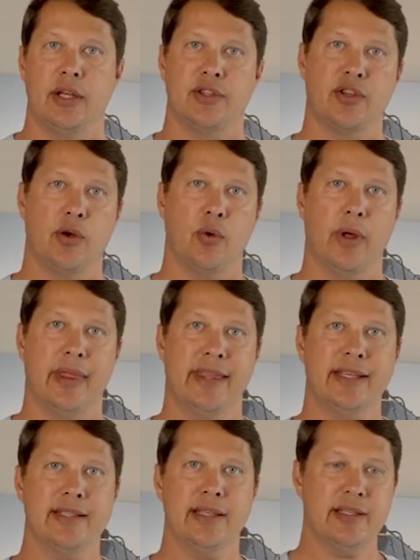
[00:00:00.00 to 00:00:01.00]
So
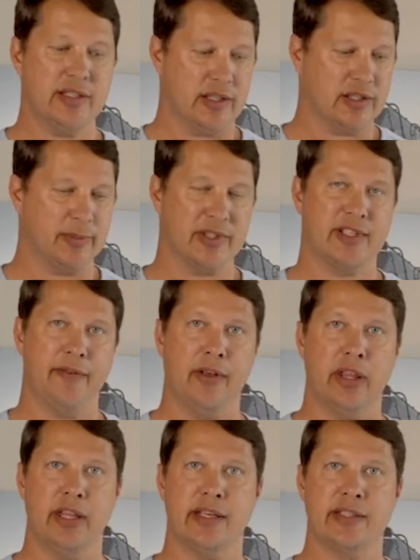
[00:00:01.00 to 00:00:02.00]
this is
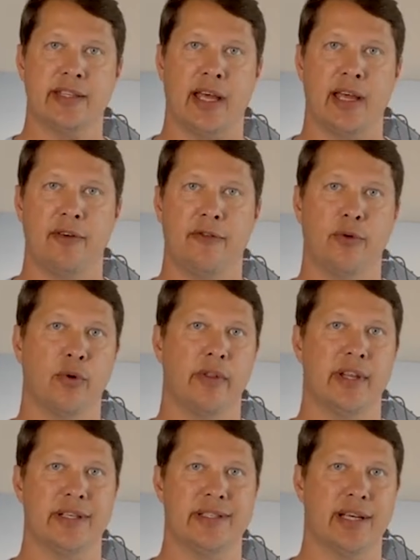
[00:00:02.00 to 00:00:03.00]
specifically designed for
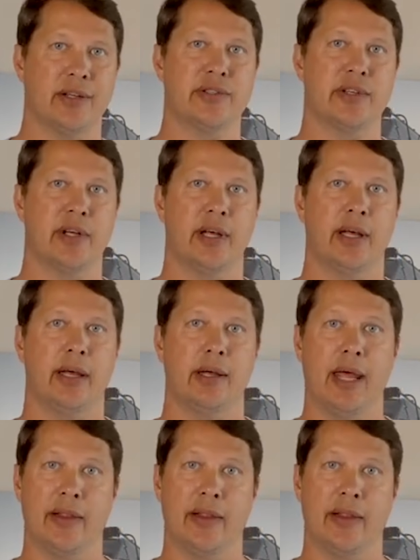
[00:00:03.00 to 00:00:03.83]
the Delta